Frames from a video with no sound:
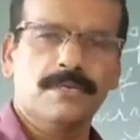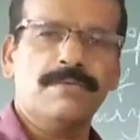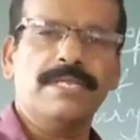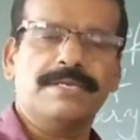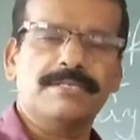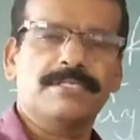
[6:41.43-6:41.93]
Now
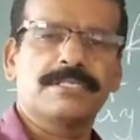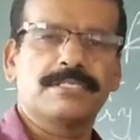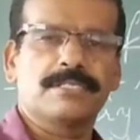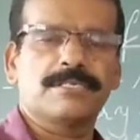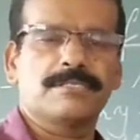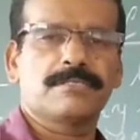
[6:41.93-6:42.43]
let us
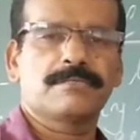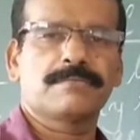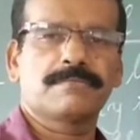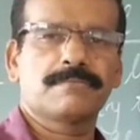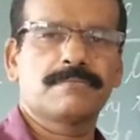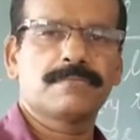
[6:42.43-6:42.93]

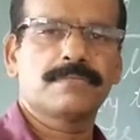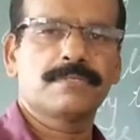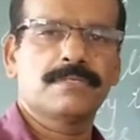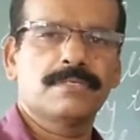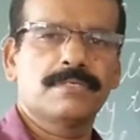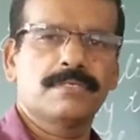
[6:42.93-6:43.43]
discuss
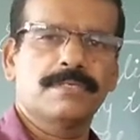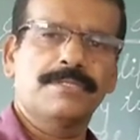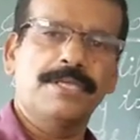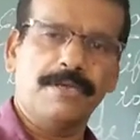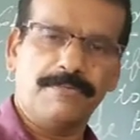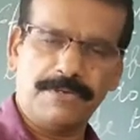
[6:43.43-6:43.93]

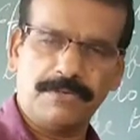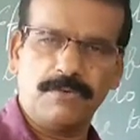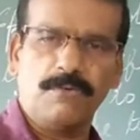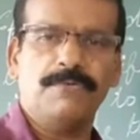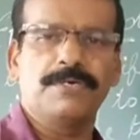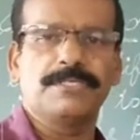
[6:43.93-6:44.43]
the effect
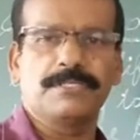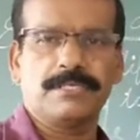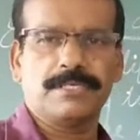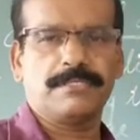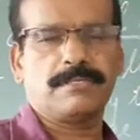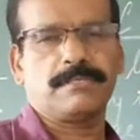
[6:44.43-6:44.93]
of
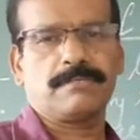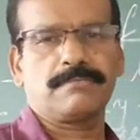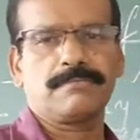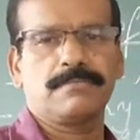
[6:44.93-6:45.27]
disaster.